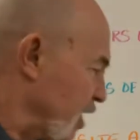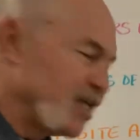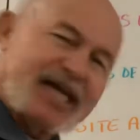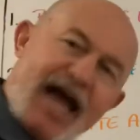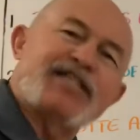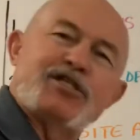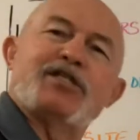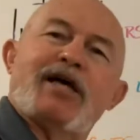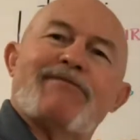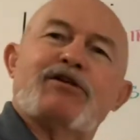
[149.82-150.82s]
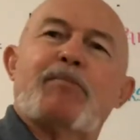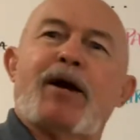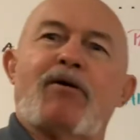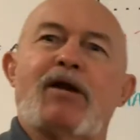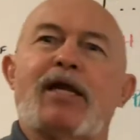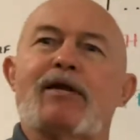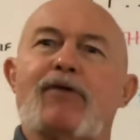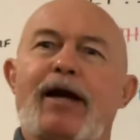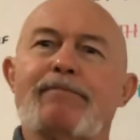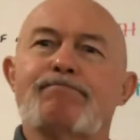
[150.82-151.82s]
you got yourselves a
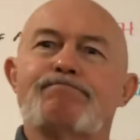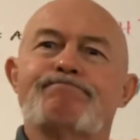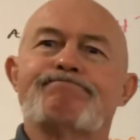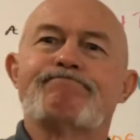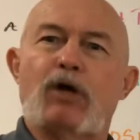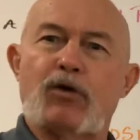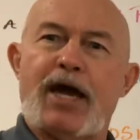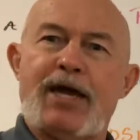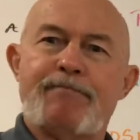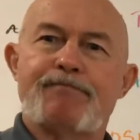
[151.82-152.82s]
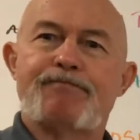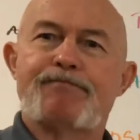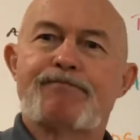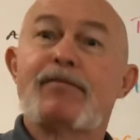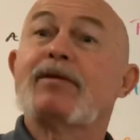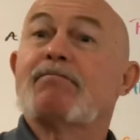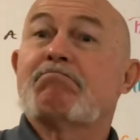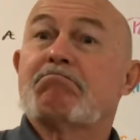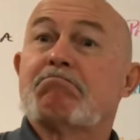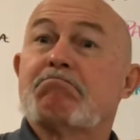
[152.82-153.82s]
parallelogram. Okay?
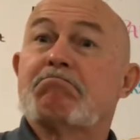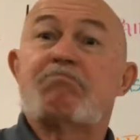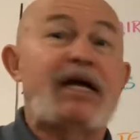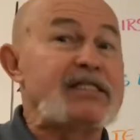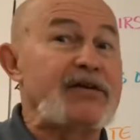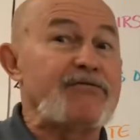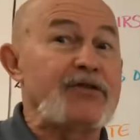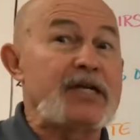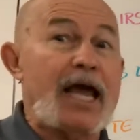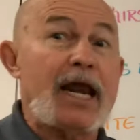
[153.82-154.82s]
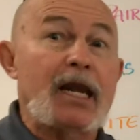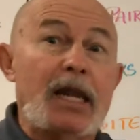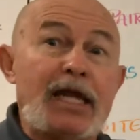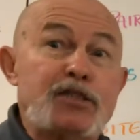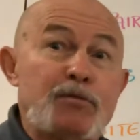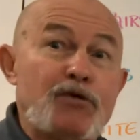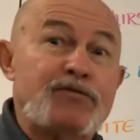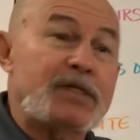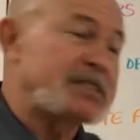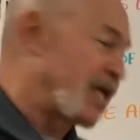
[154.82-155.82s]
That's it for the day. Let's move to the